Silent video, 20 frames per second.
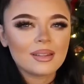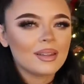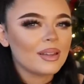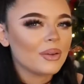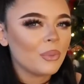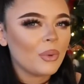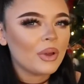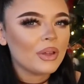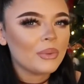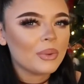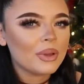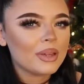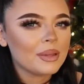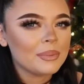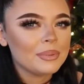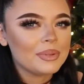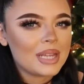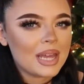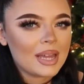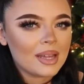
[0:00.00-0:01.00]
Like, why do I keep
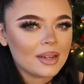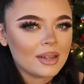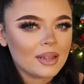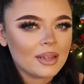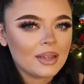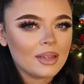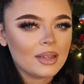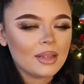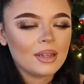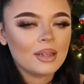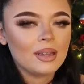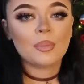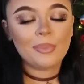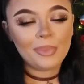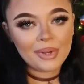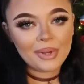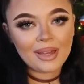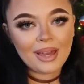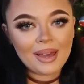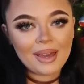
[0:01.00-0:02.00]
saying it?
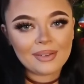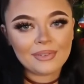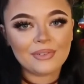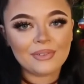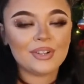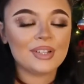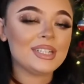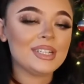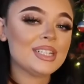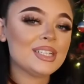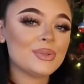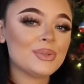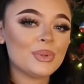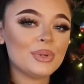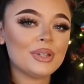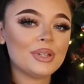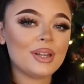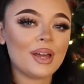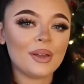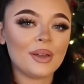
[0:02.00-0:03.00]
But yeah, for this
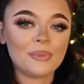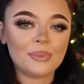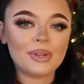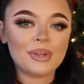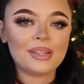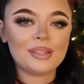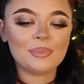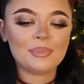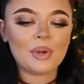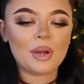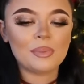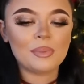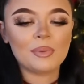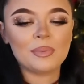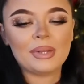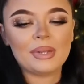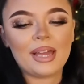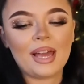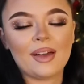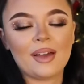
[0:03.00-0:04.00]
one, I will
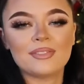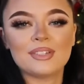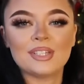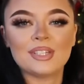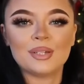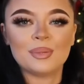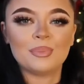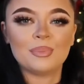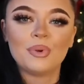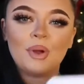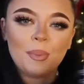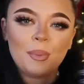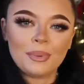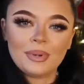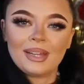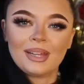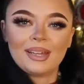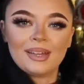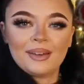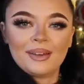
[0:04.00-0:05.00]
probably have to
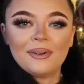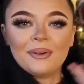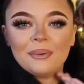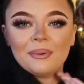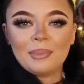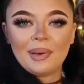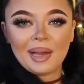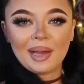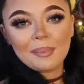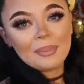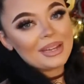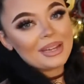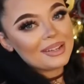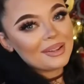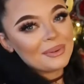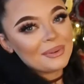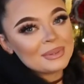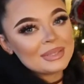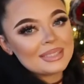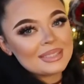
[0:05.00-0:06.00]
properly go by my
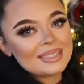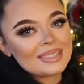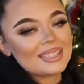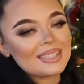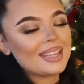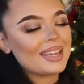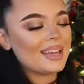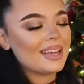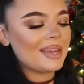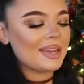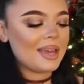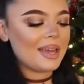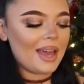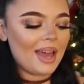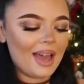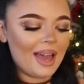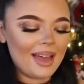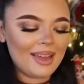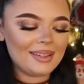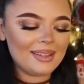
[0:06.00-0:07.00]
notes.
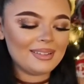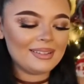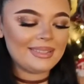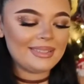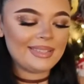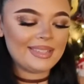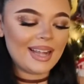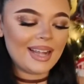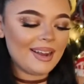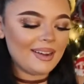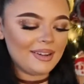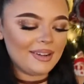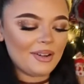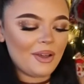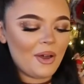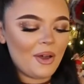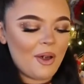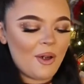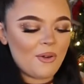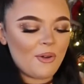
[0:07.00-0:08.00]
And starting
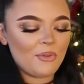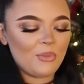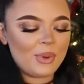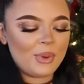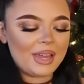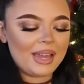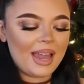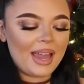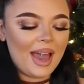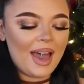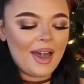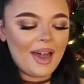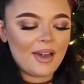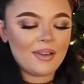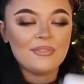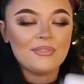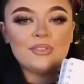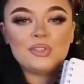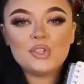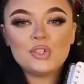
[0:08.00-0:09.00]
off, we
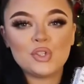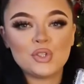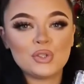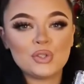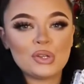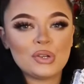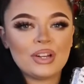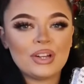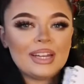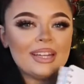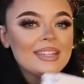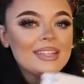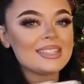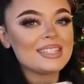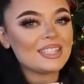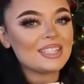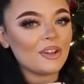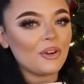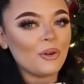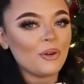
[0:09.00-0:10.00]
have jewelry.
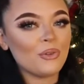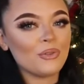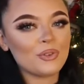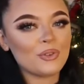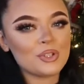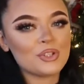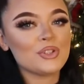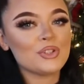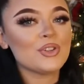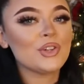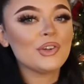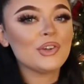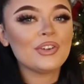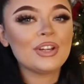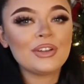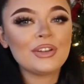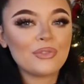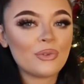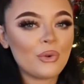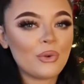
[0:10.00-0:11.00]
So for jewelry,
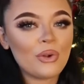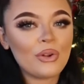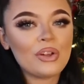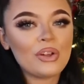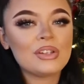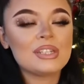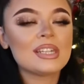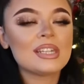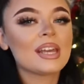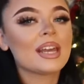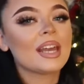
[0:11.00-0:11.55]
of course,